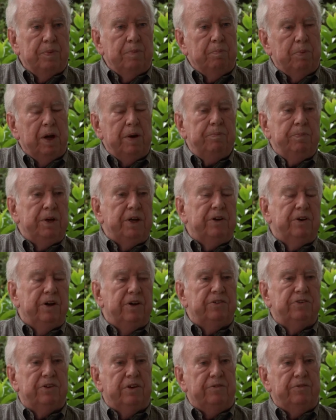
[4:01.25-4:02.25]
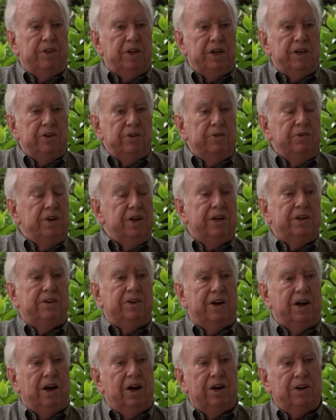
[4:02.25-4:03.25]
But because of the unique
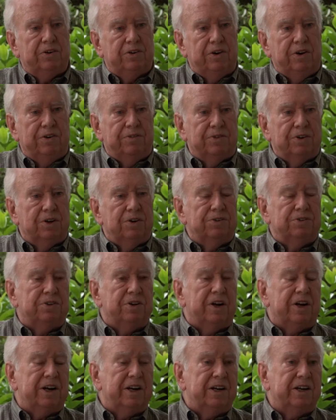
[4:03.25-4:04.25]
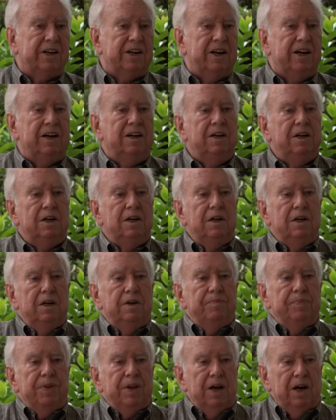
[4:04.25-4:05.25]
character of Costa Rica,
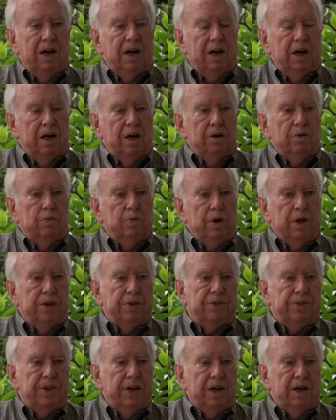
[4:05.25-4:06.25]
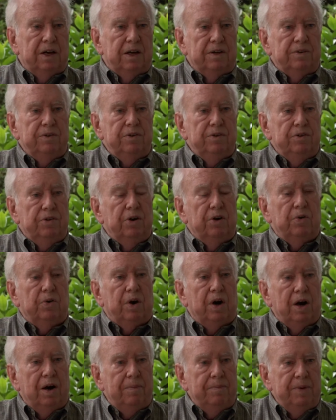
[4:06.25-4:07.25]
with no
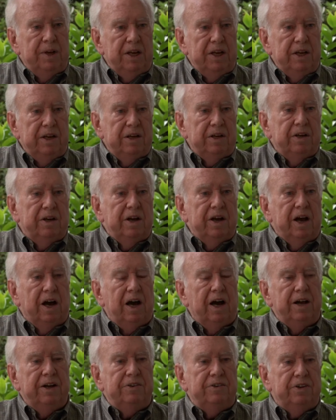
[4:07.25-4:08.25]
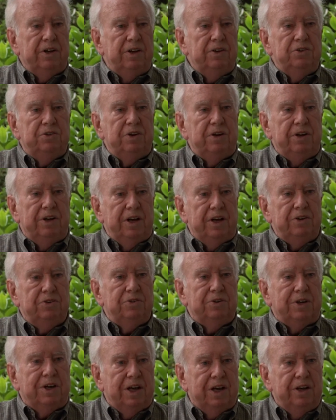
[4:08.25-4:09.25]
army, high attention to
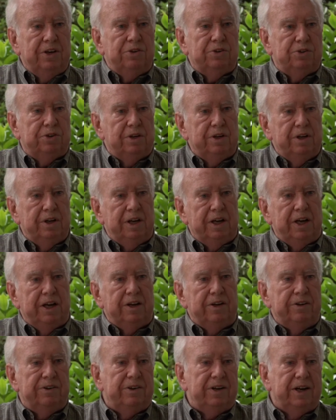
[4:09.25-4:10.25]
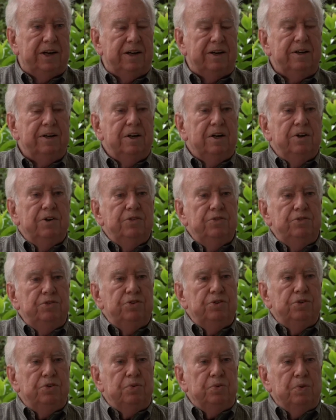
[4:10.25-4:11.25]
education and
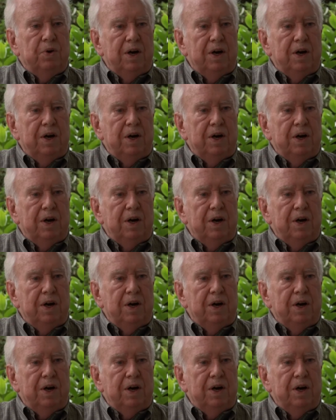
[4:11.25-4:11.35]
to